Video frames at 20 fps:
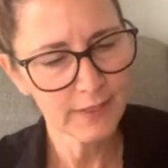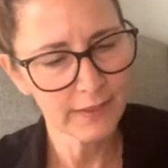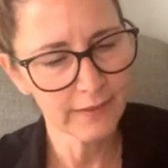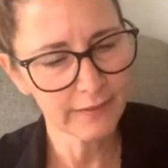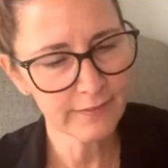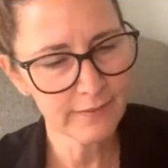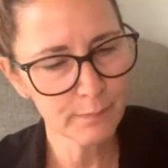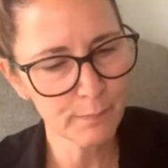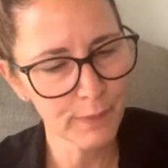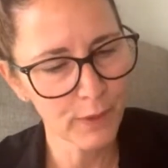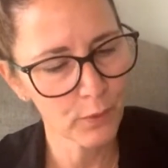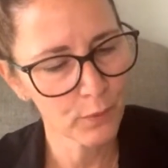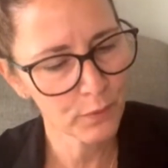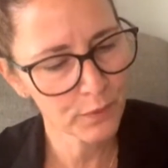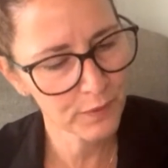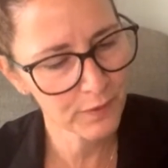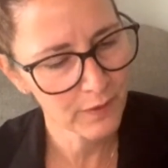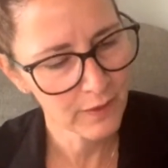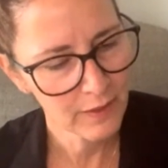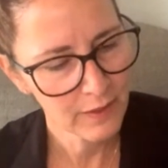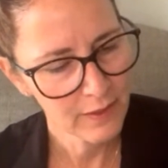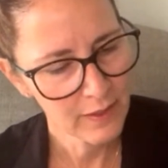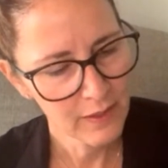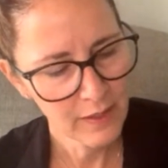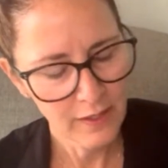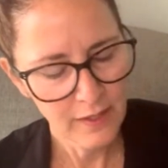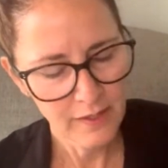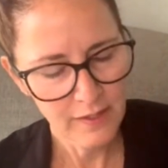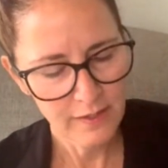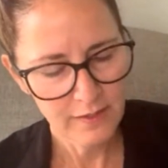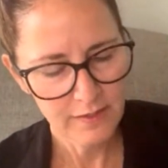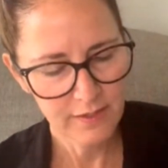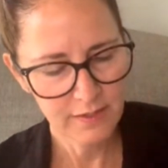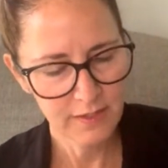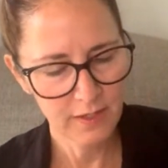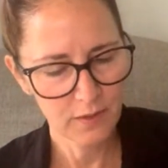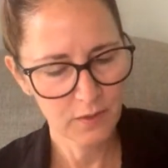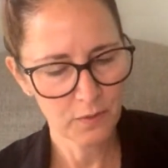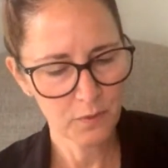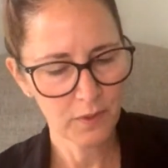It's both.
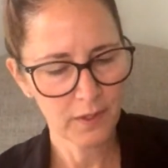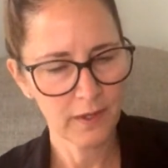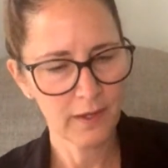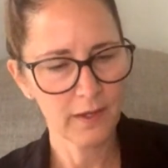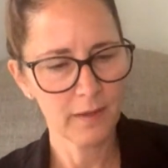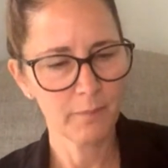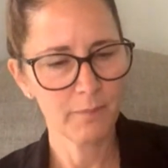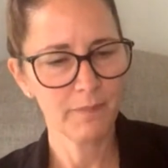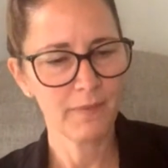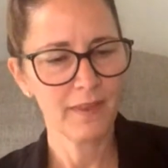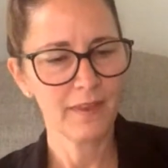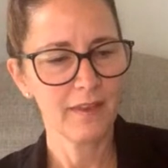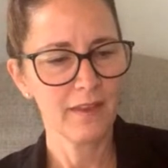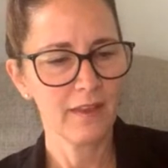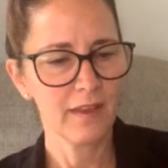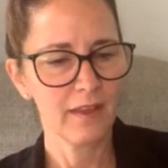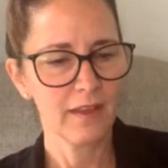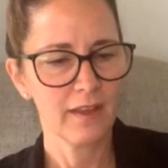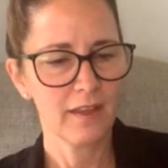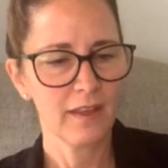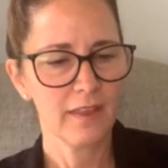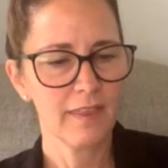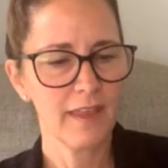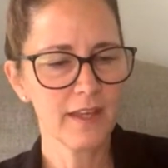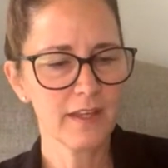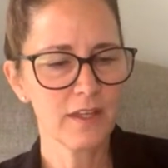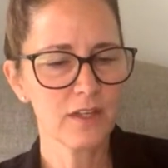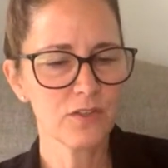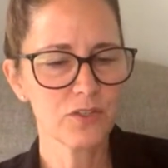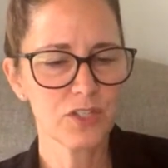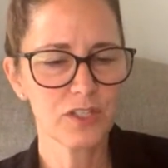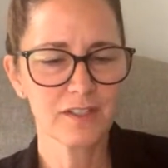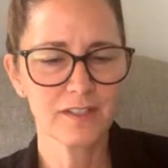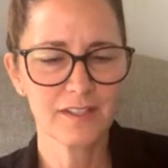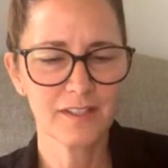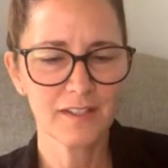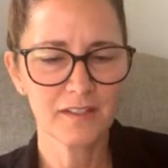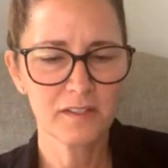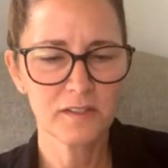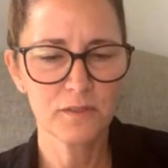So, um, Thank you,
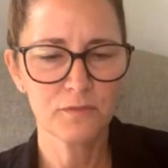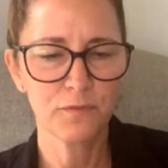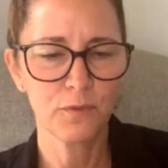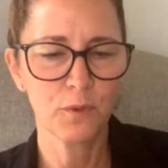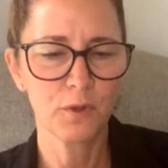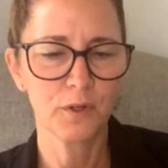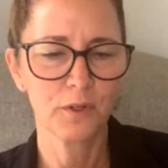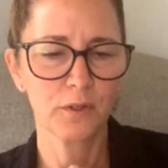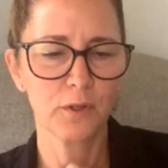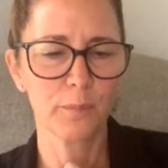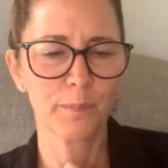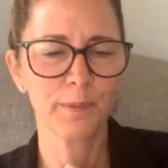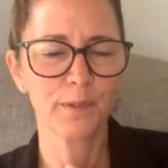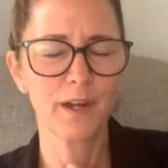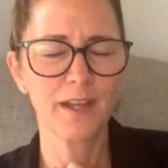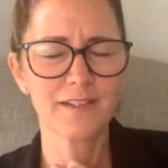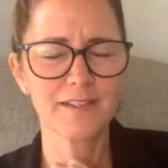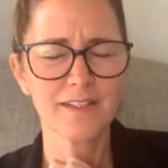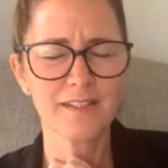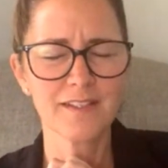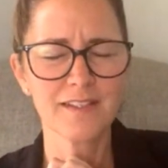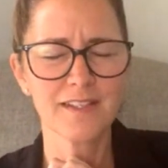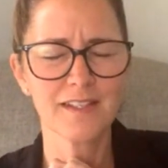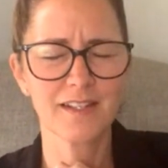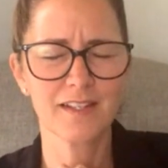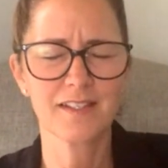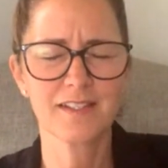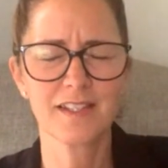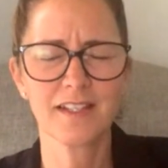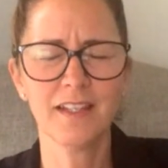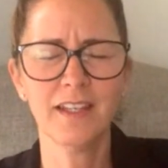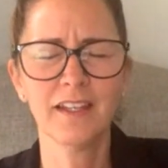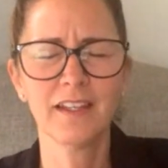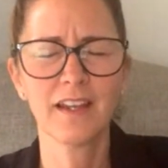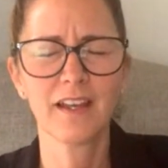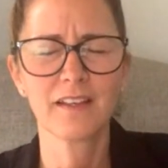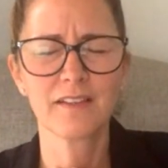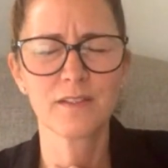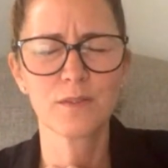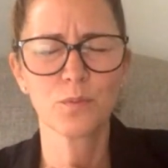Jesus, for your presence that is in
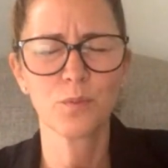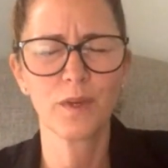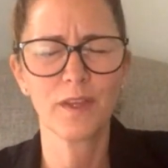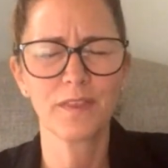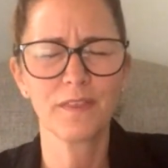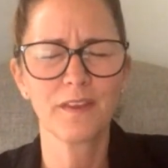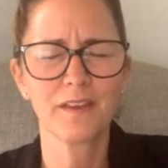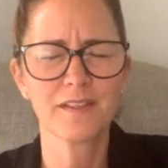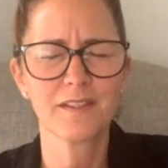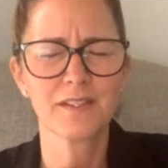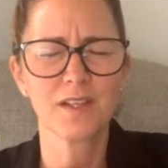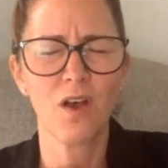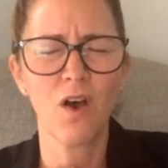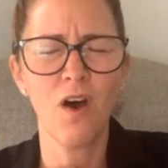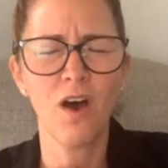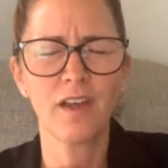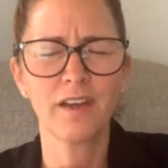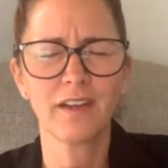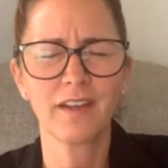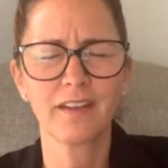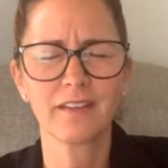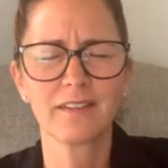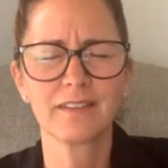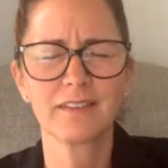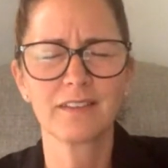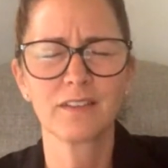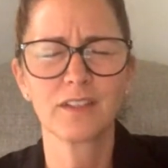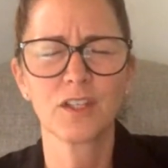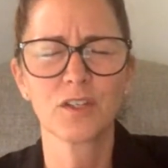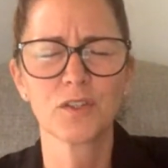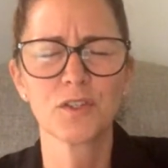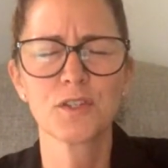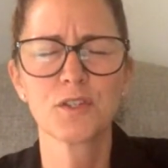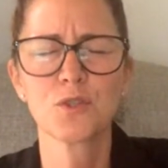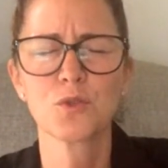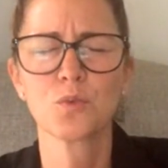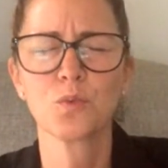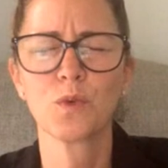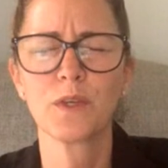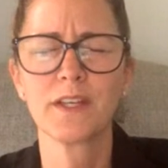us, with us, on us, your
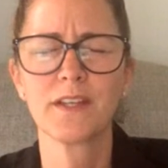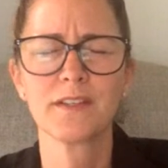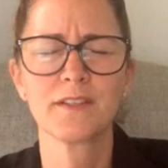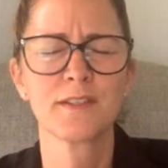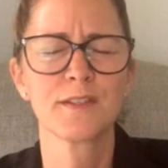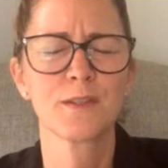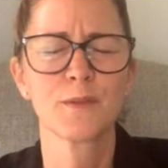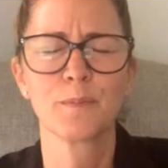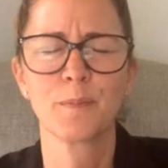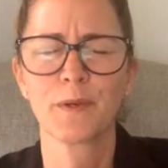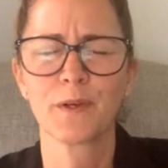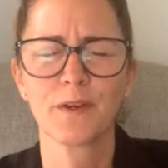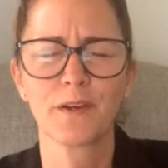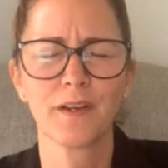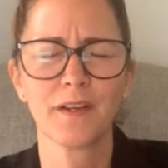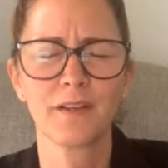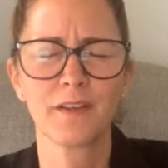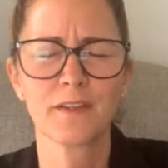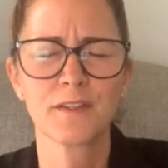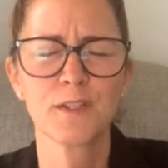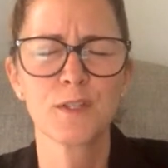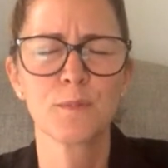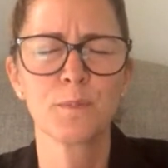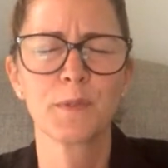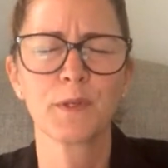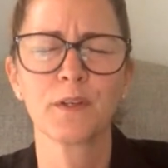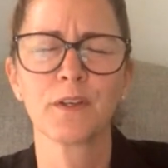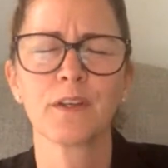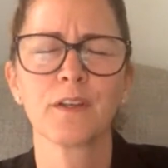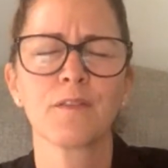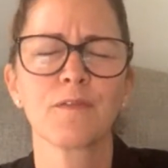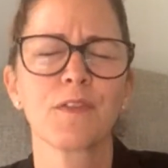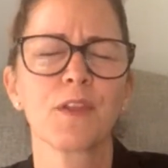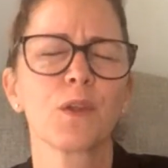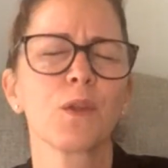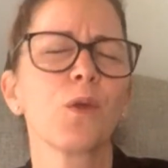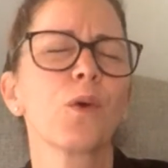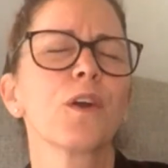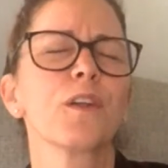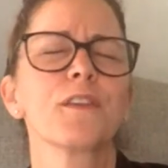sweet spirit, the spirit of the
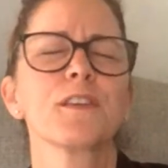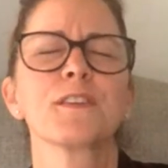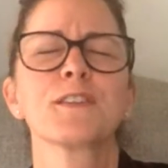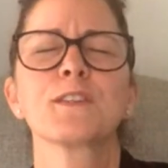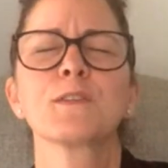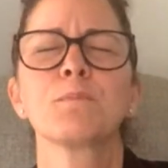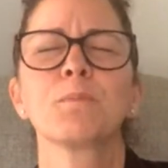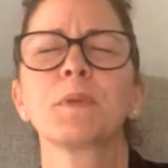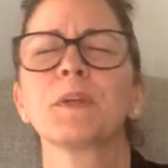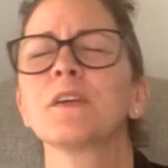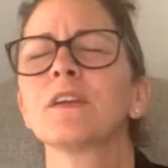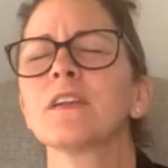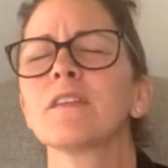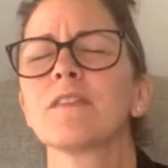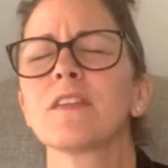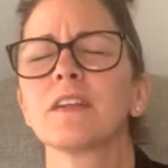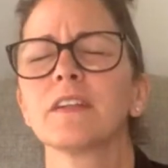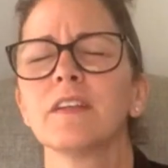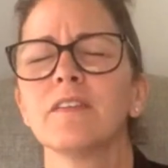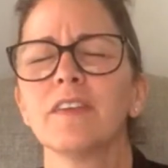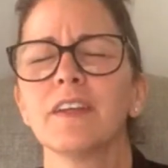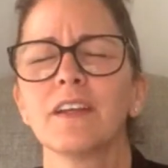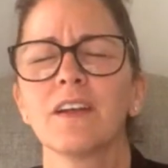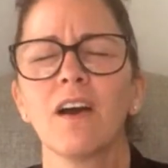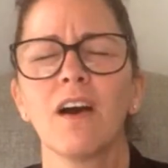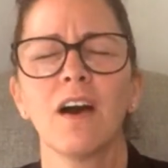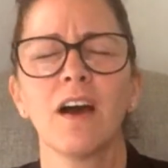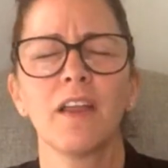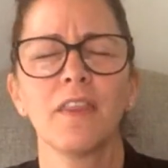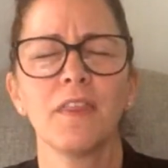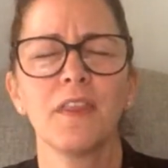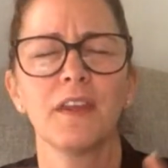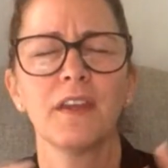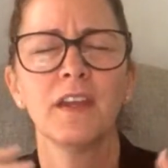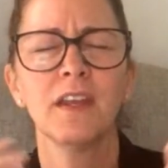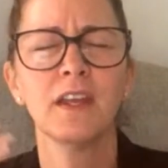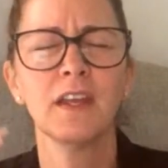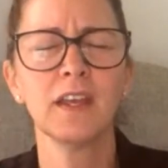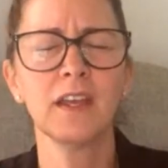Lord, the spirit of the living God that,